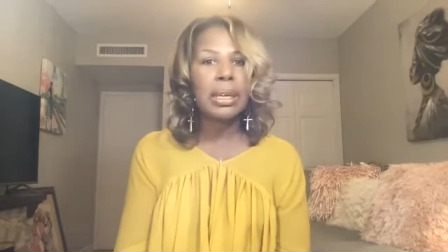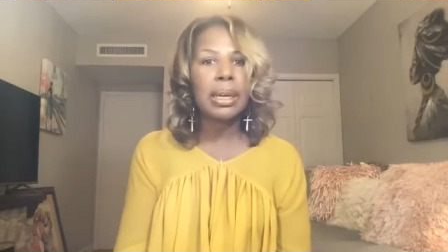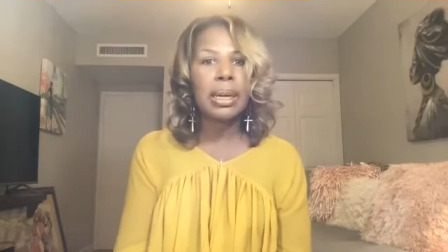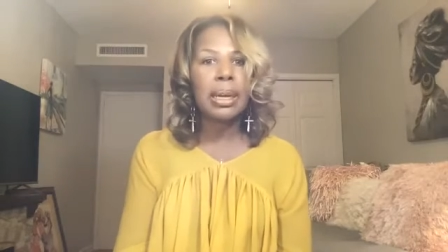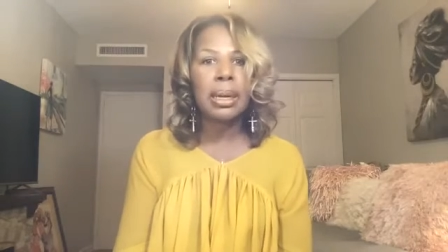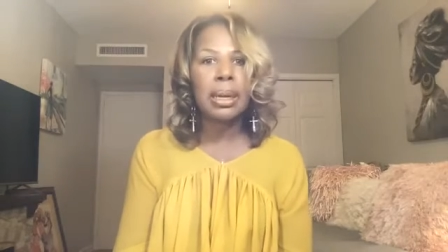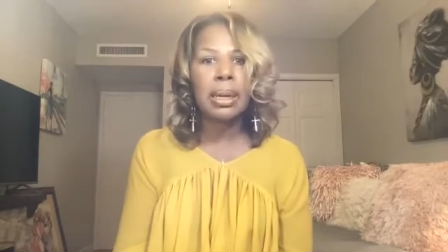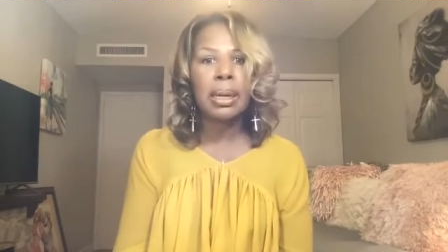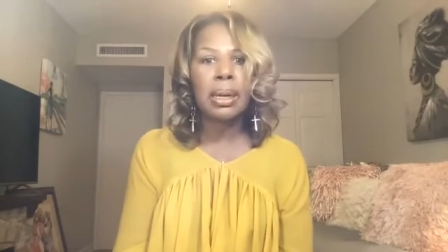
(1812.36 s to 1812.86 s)

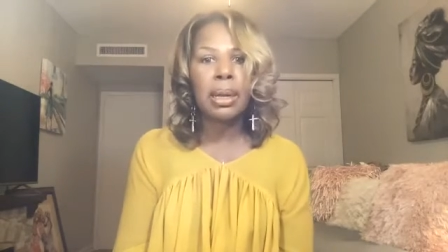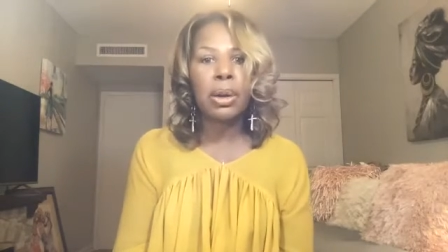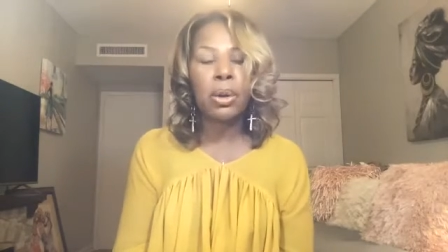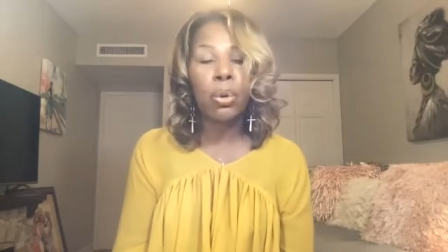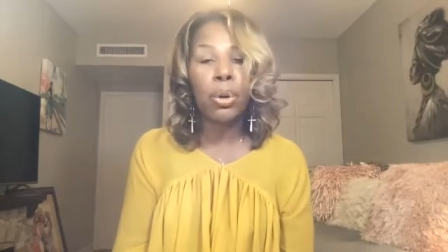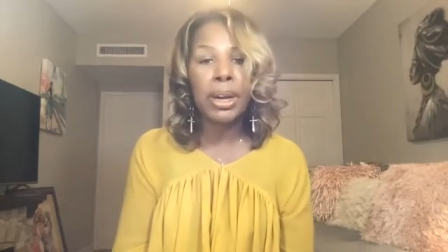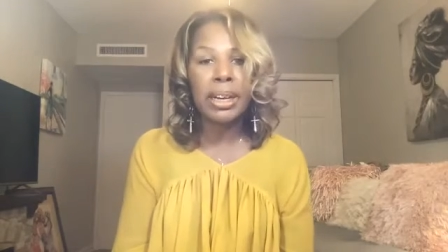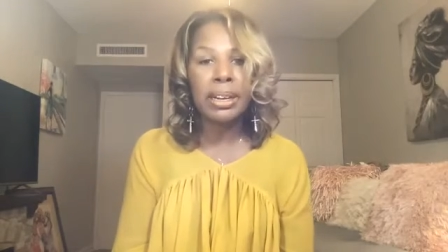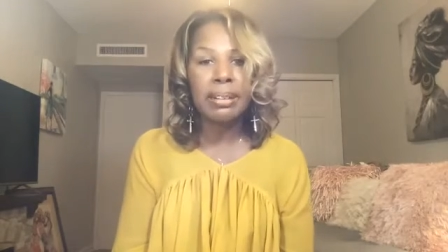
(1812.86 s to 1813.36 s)
an
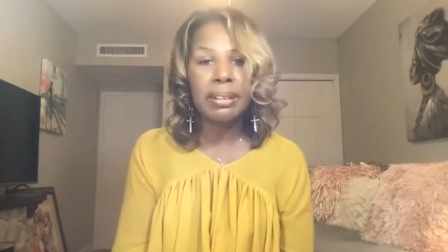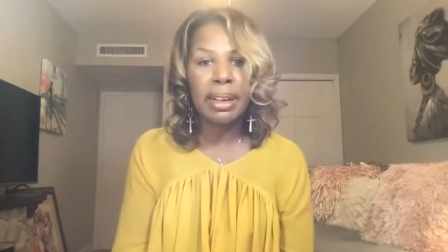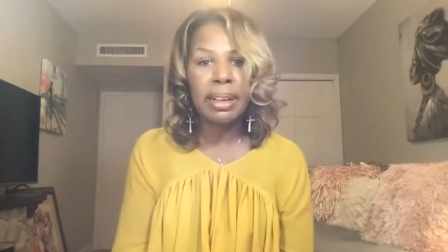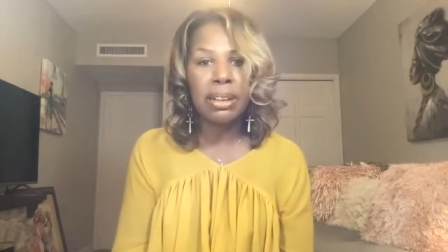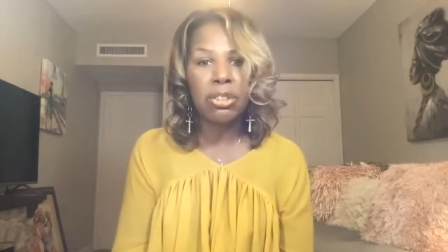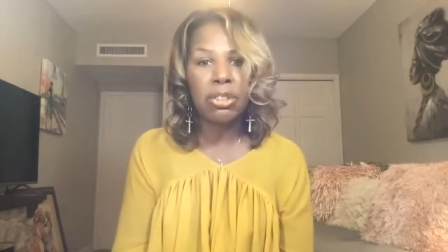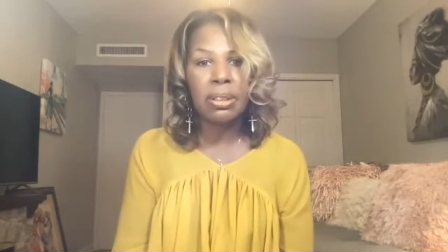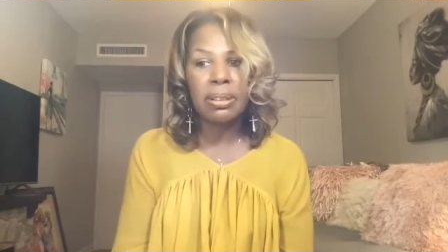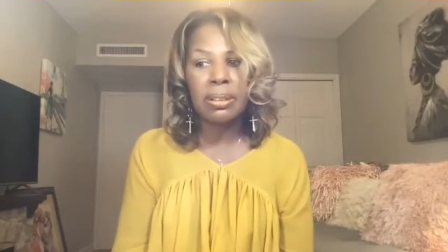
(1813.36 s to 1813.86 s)

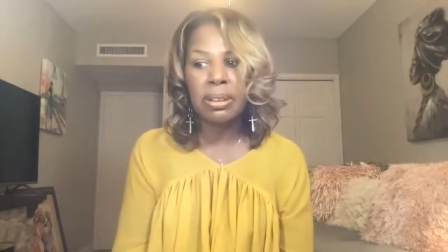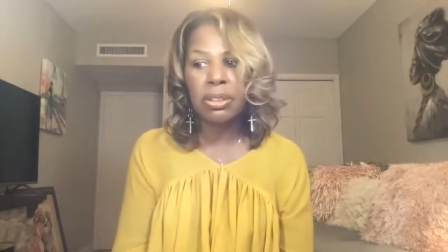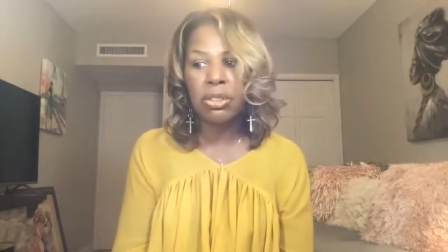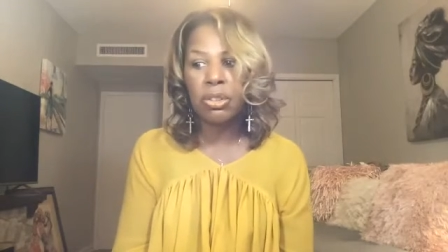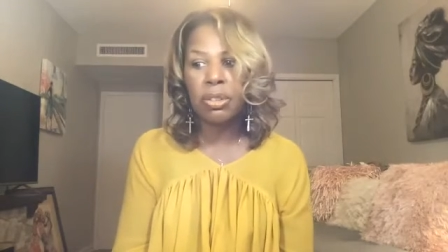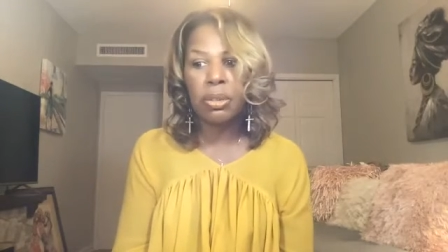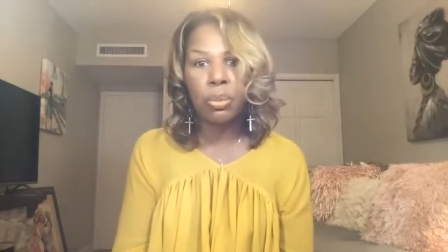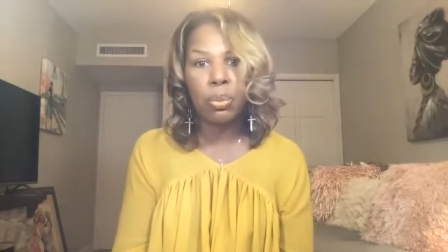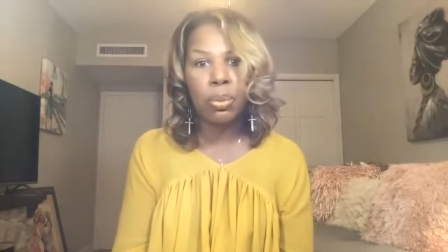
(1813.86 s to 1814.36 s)
organization such
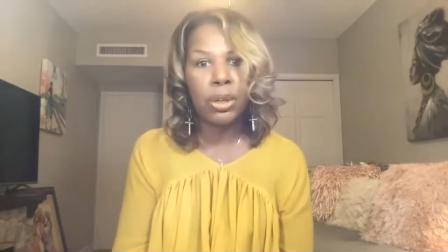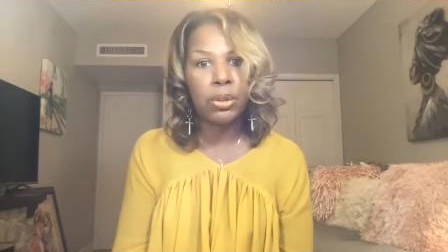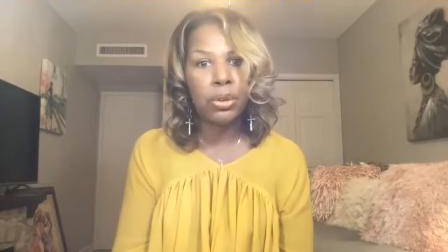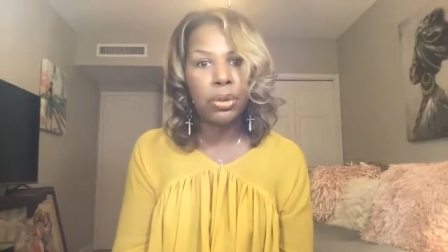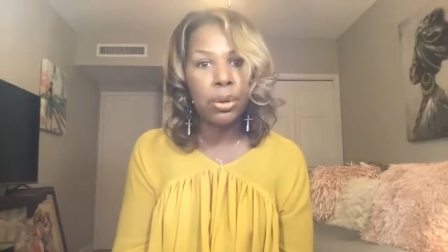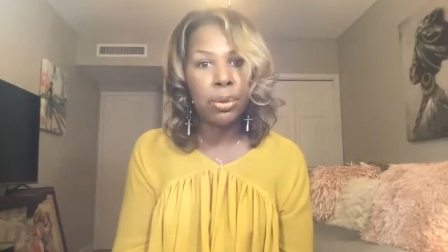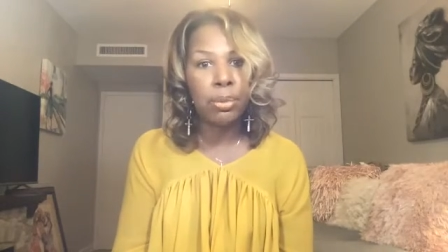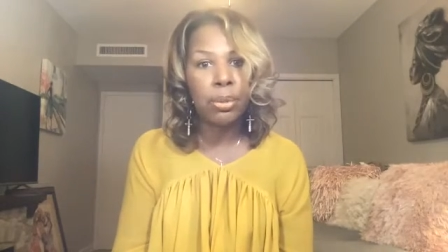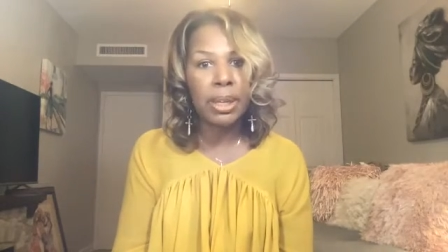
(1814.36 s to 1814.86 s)
as the one
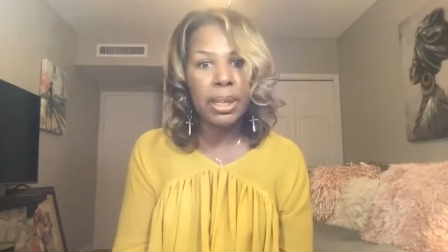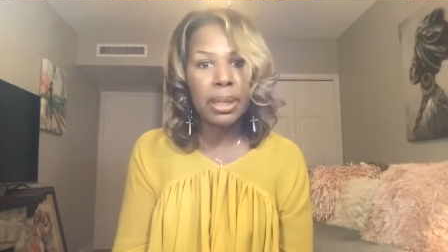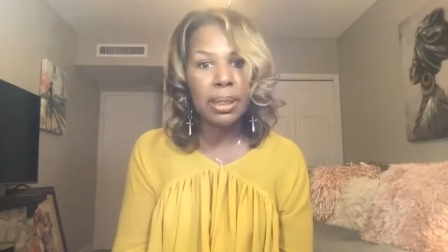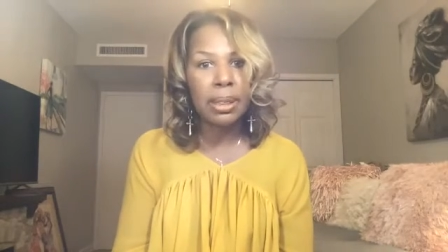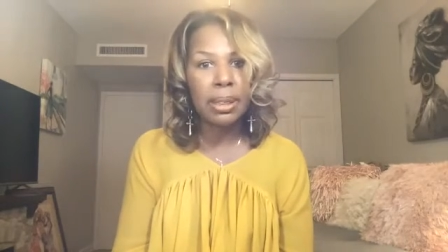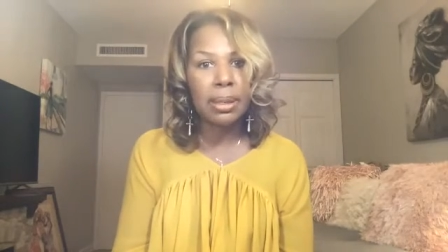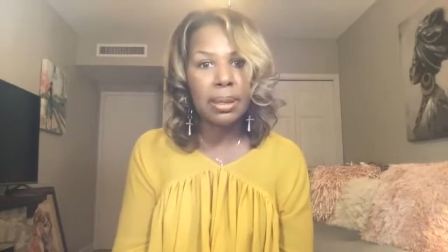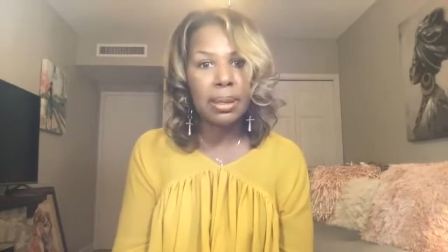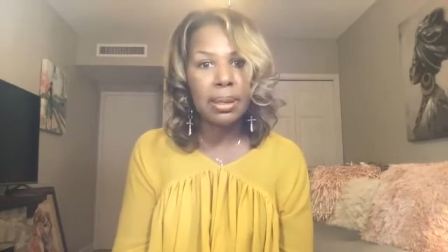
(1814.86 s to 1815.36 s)
you're with,
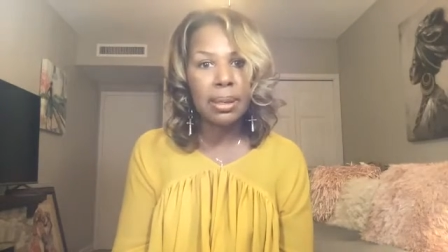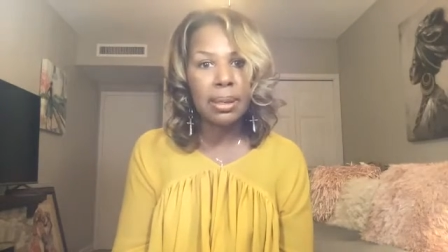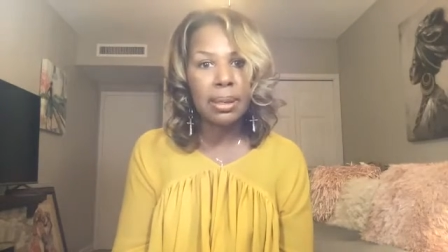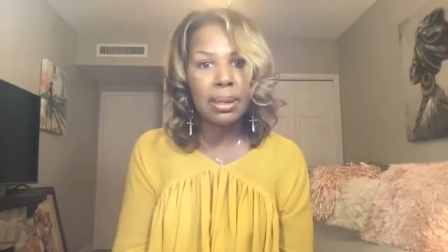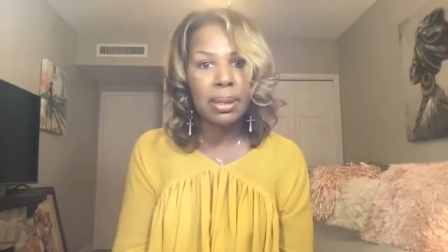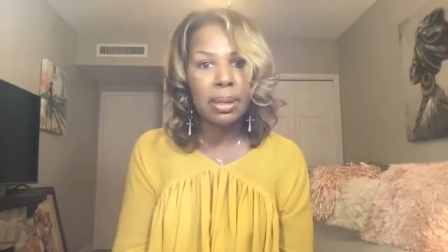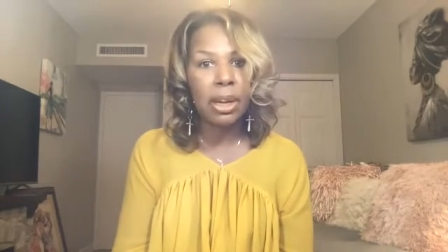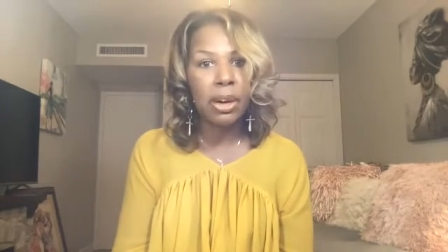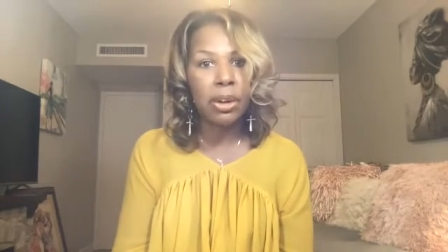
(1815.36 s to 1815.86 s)

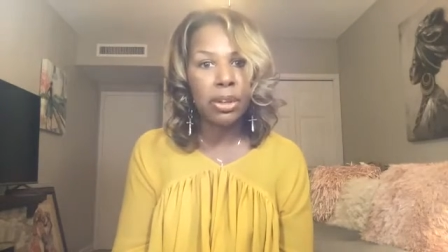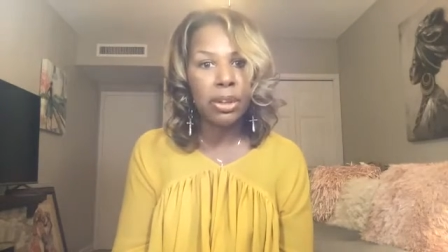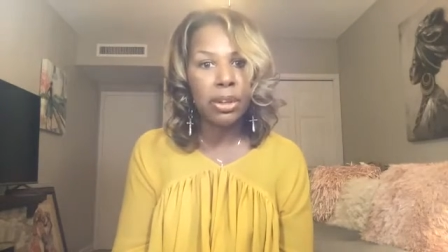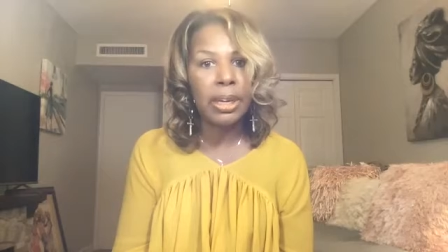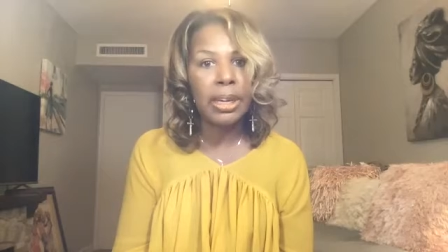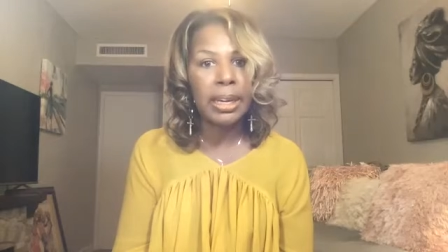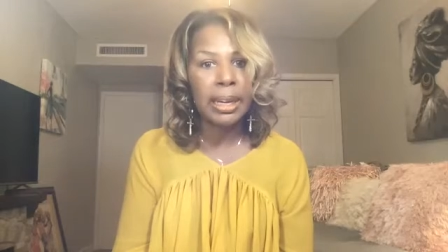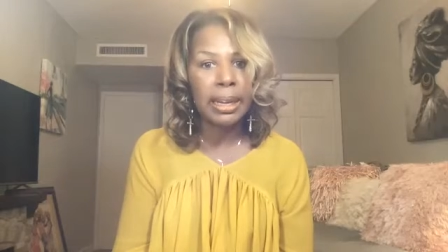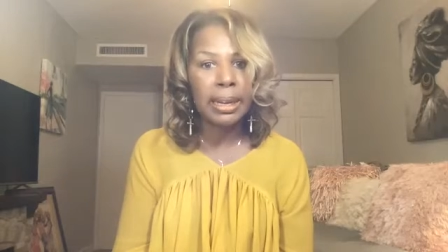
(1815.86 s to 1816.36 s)
you
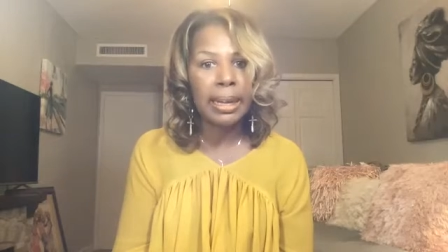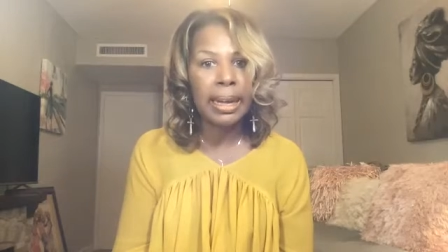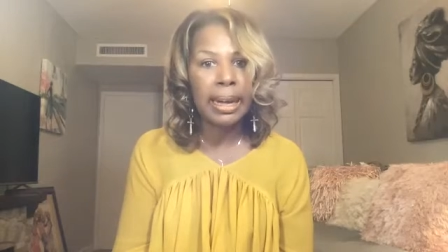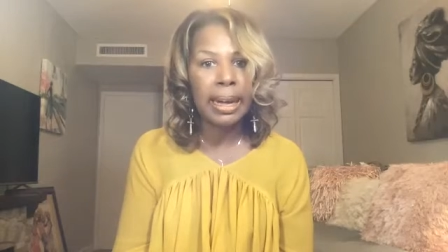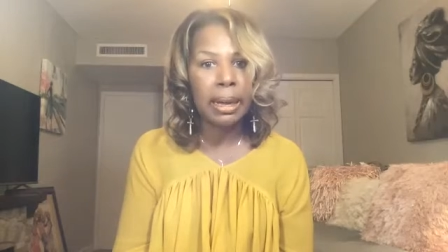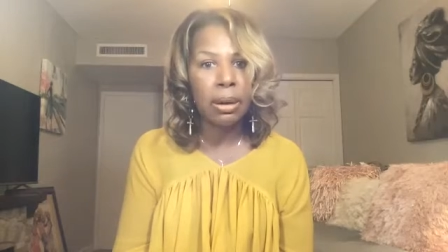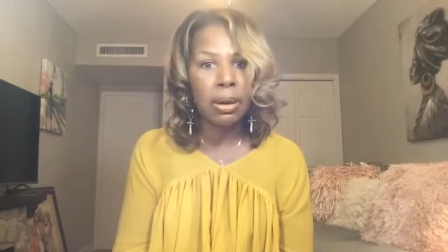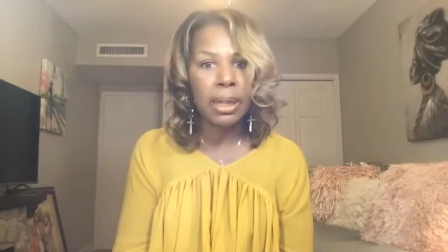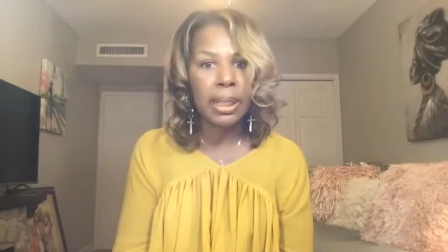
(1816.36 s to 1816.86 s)
can get a
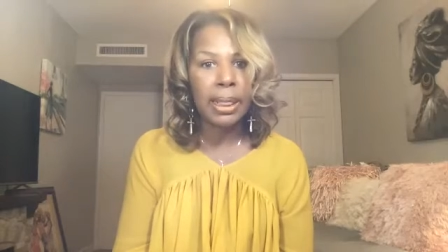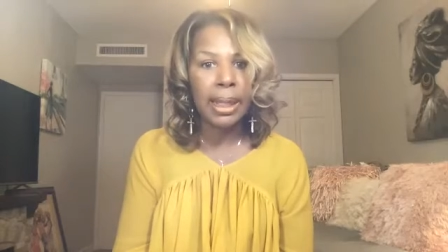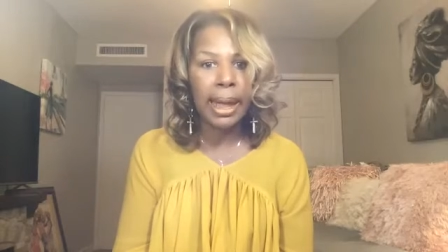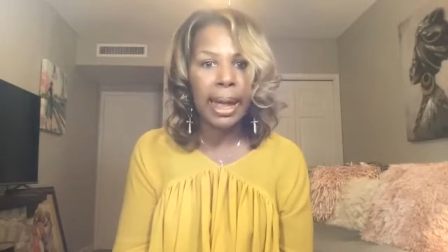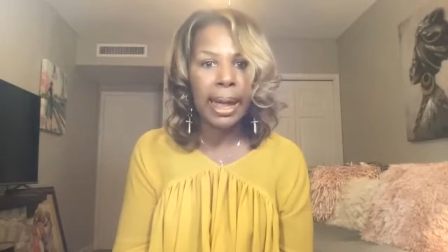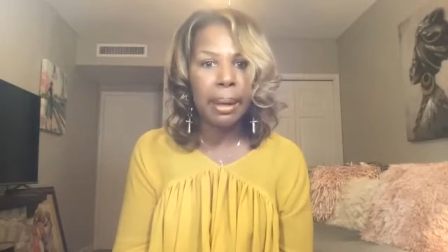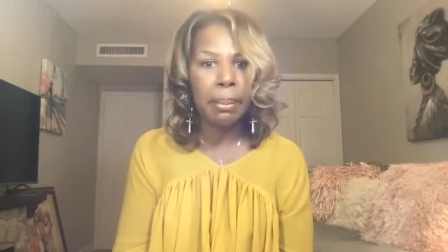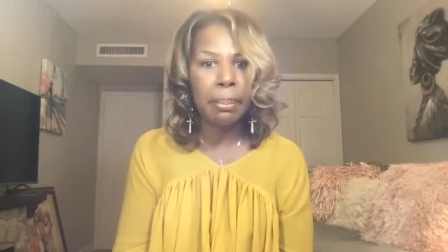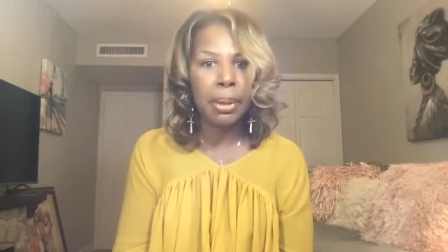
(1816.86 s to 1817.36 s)
count on
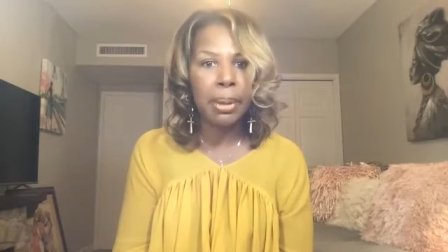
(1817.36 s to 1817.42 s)
that.